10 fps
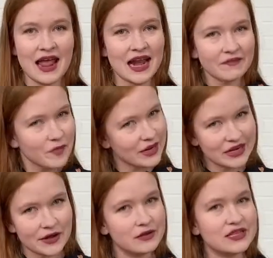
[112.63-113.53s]
and everybody
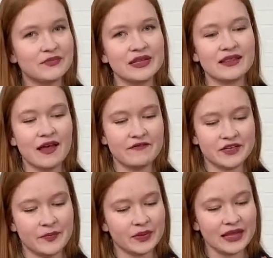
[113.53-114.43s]
knows that we love
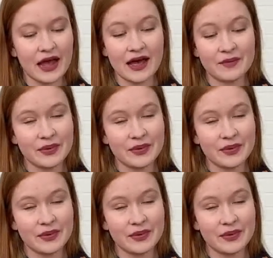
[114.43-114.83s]
to uh,